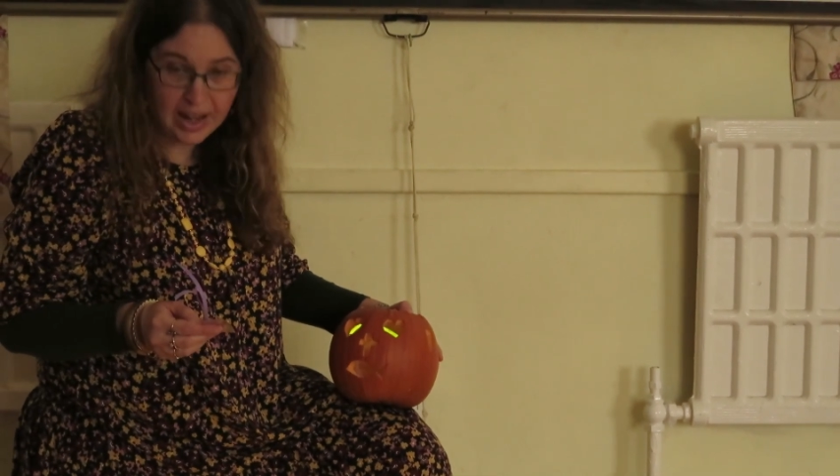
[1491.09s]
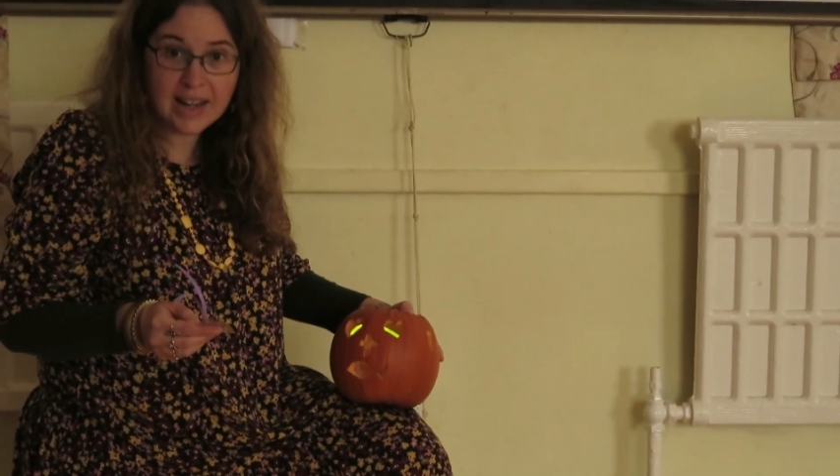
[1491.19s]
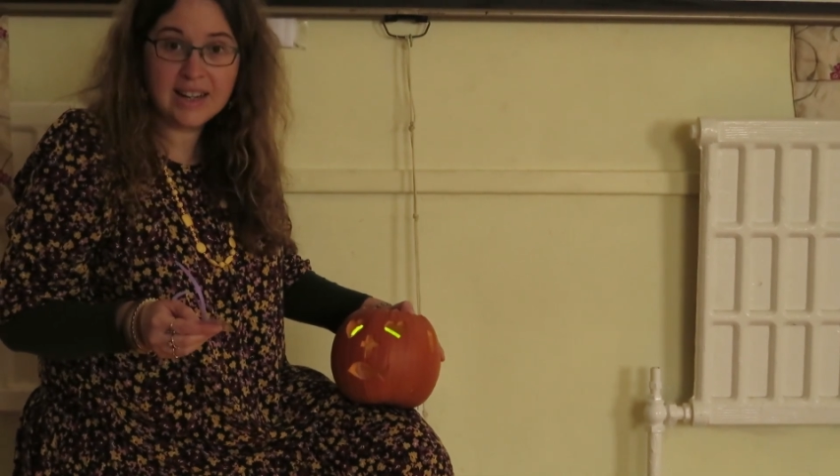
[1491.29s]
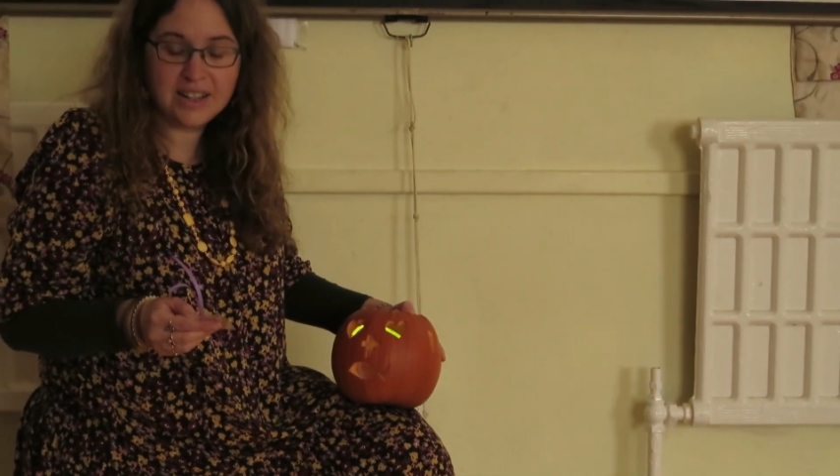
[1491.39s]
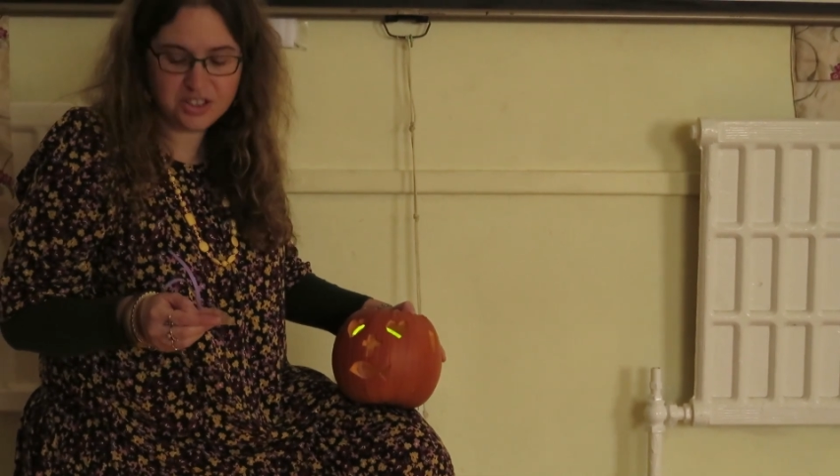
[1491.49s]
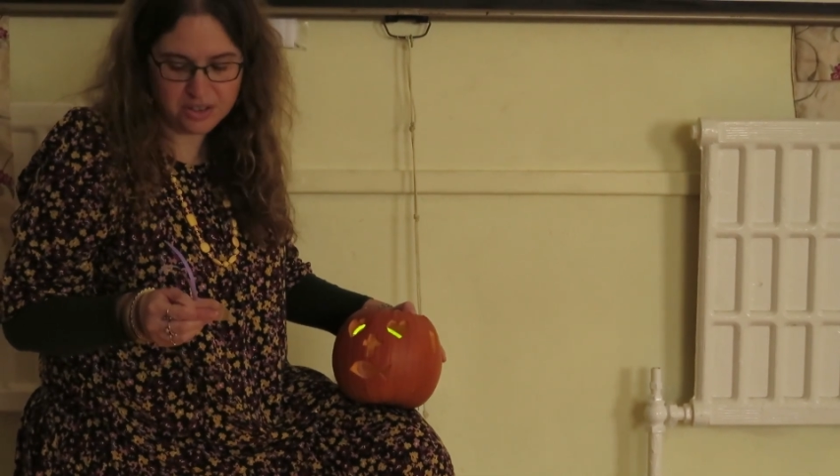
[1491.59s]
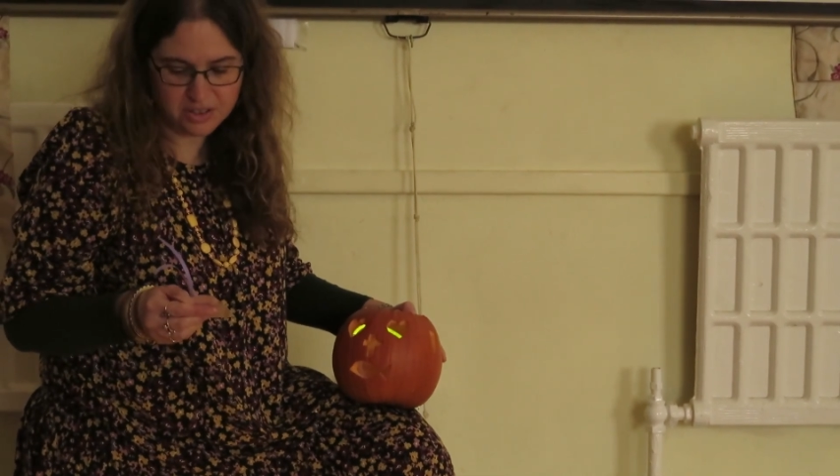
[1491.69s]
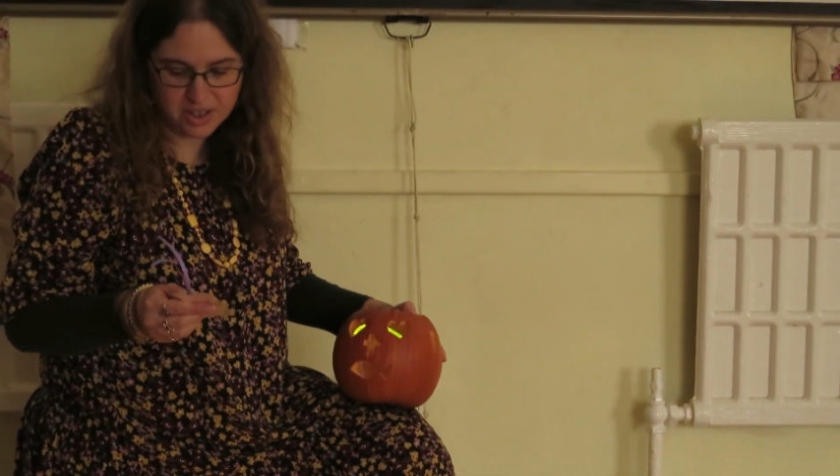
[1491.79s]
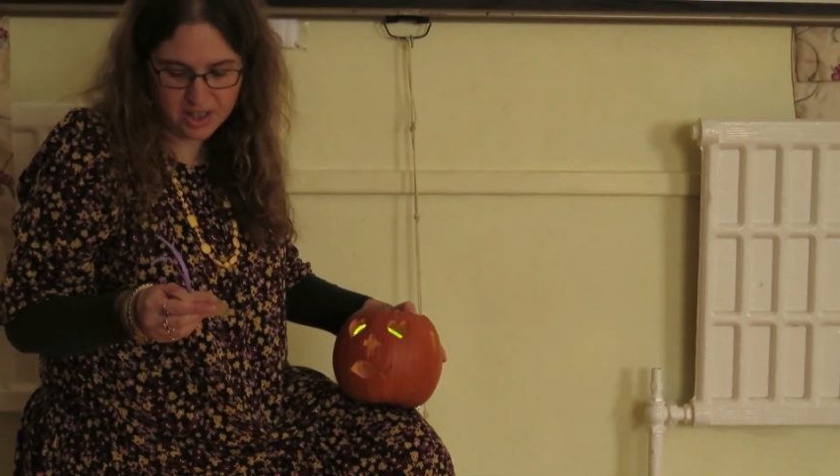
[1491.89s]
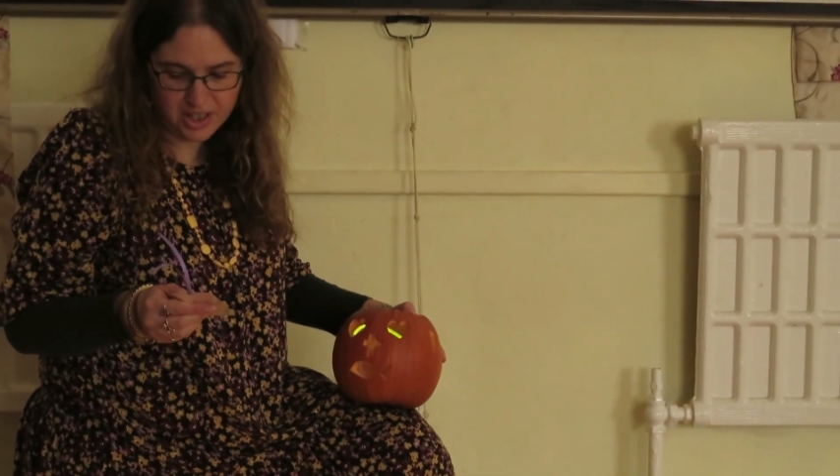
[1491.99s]
And let
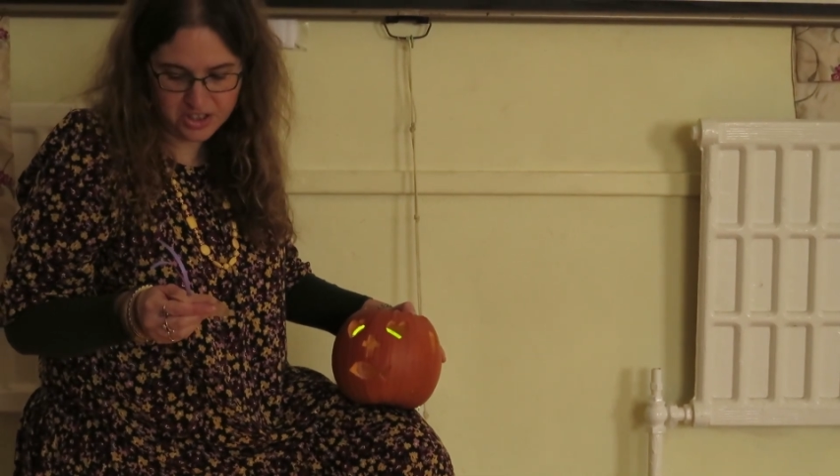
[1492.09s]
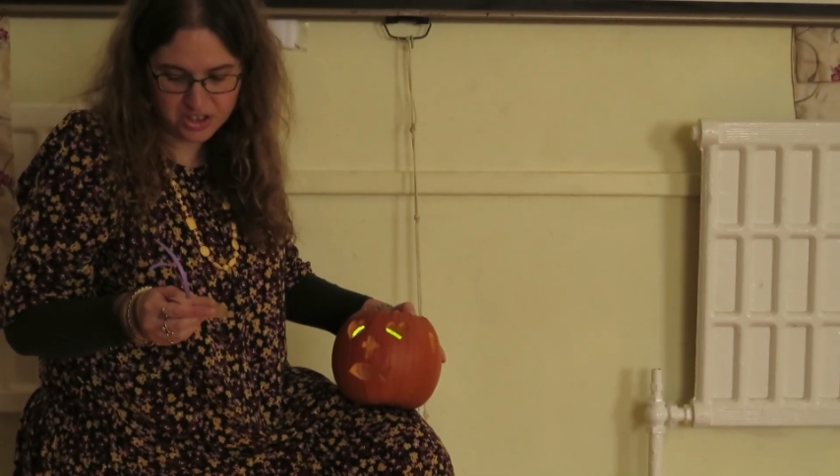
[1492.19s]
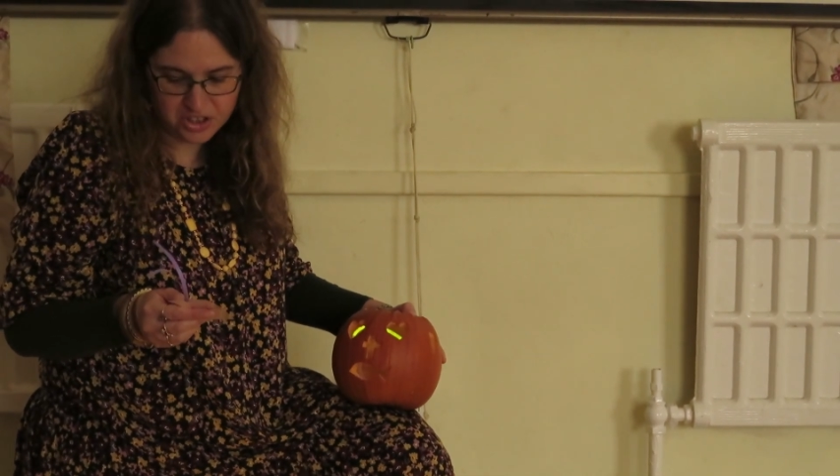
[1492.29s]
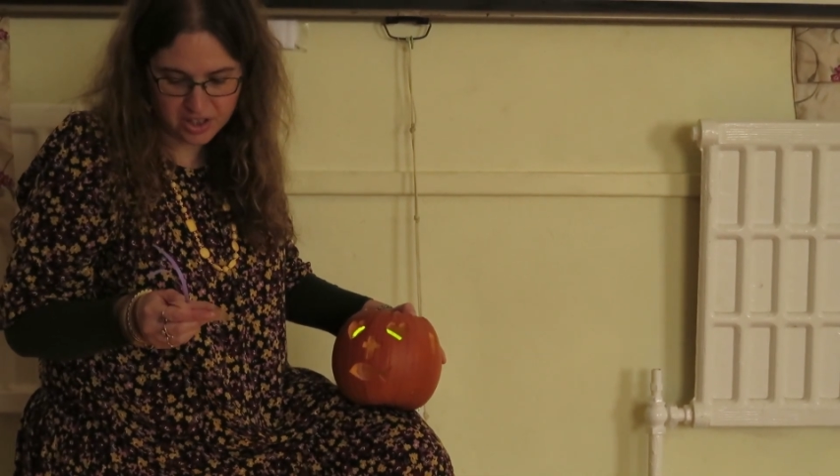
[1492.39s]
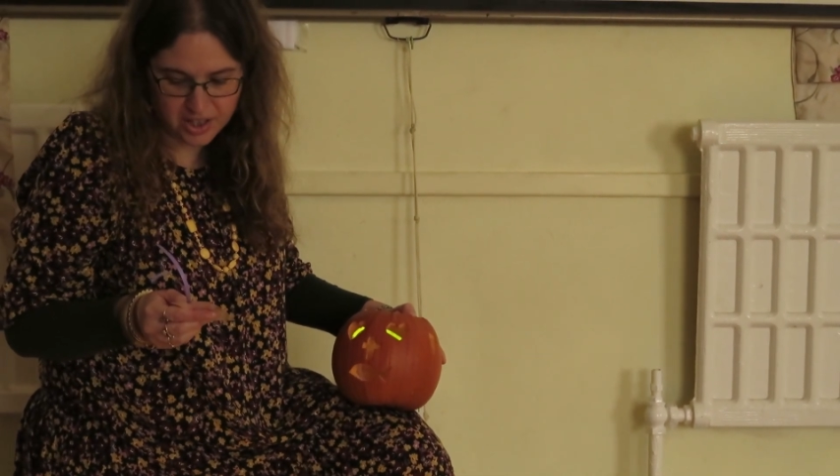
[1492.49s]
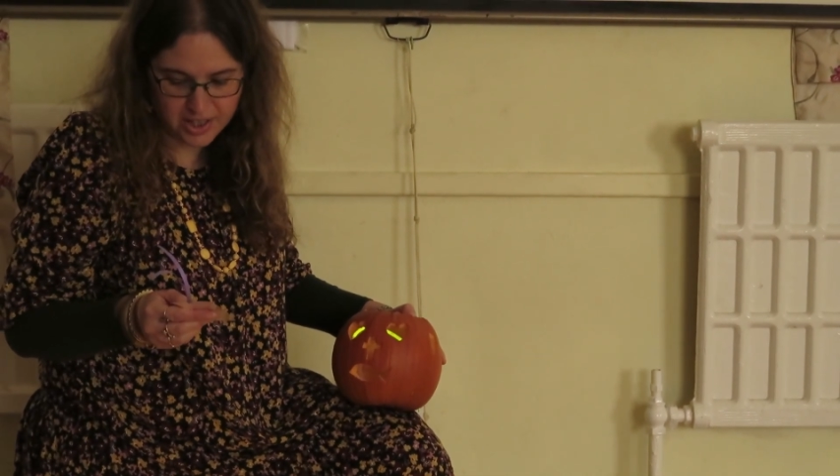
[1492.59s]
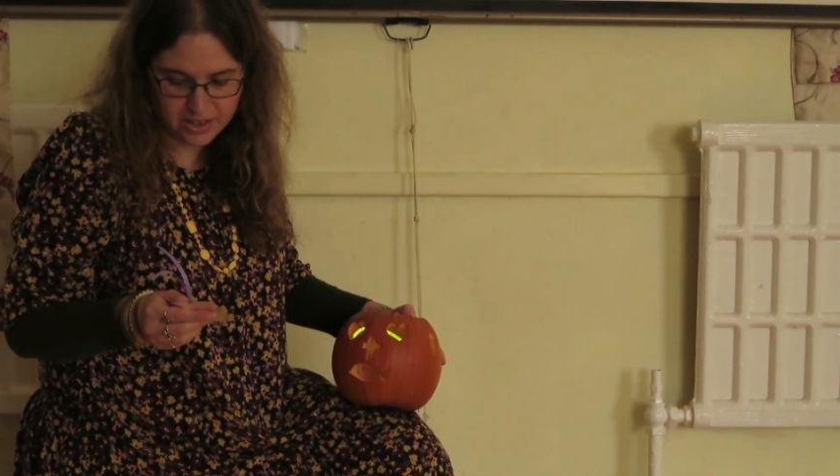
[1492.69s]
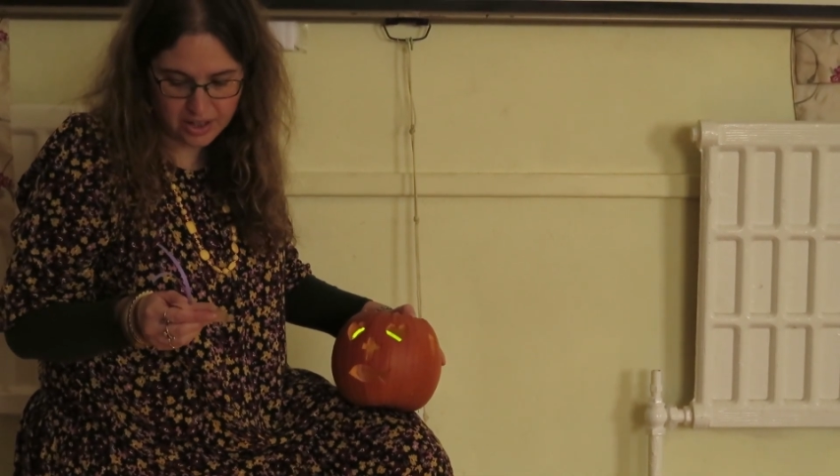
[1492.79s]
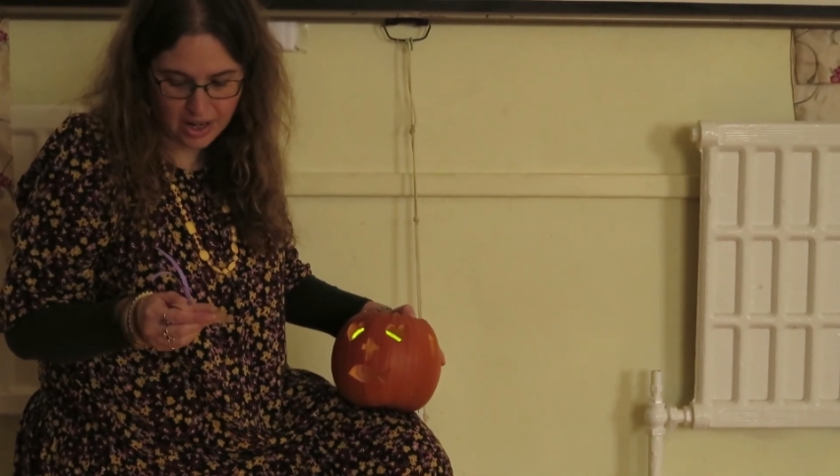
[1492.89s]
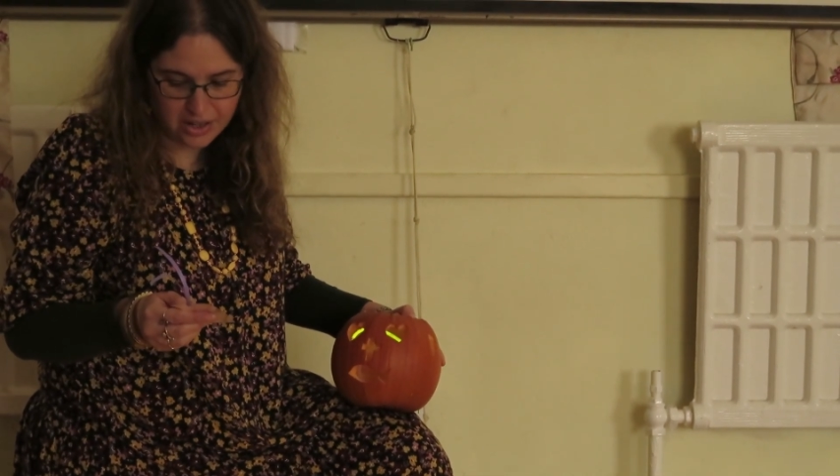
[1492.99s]
your light
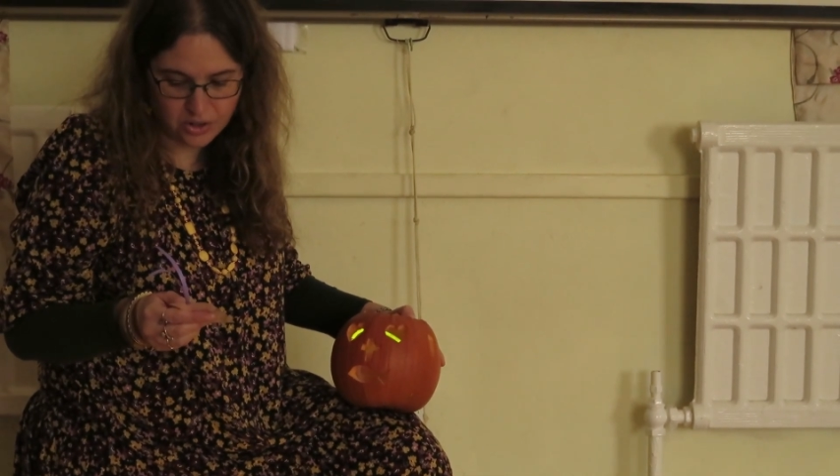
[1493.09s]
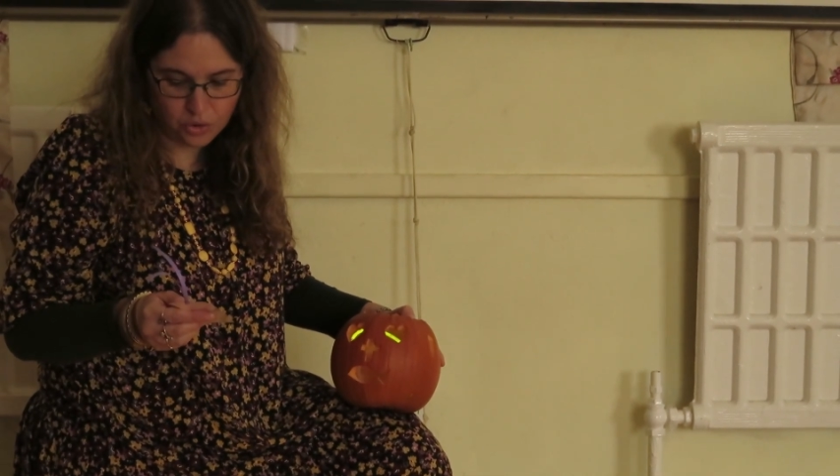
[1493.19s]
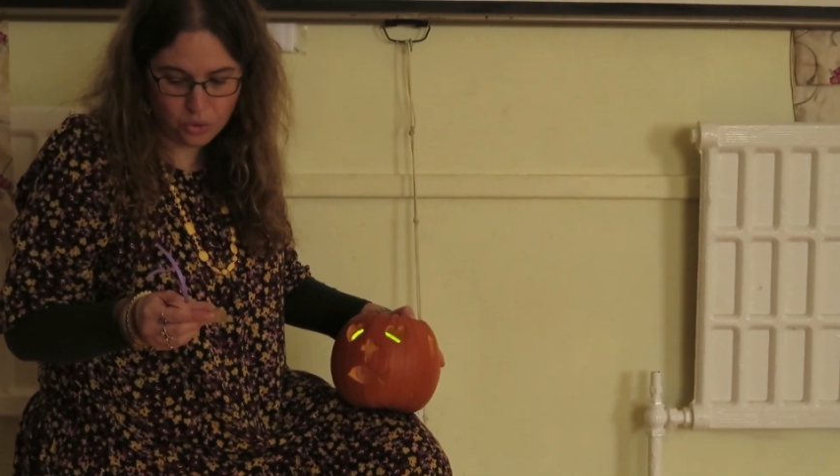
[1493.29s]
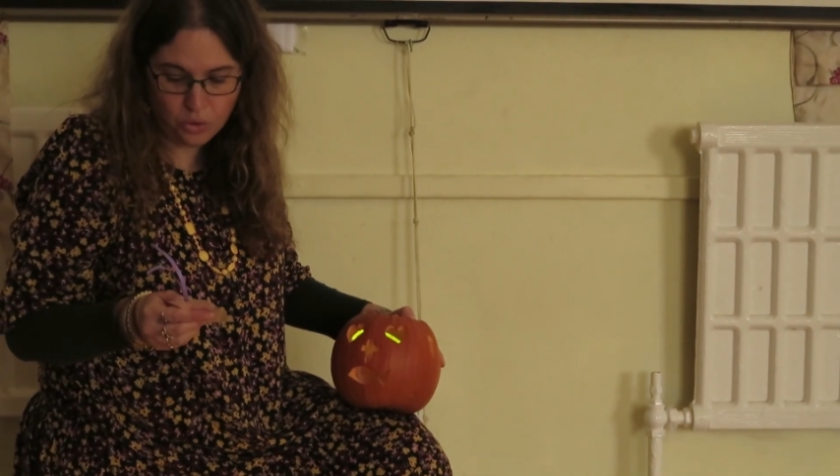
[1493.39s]
shine in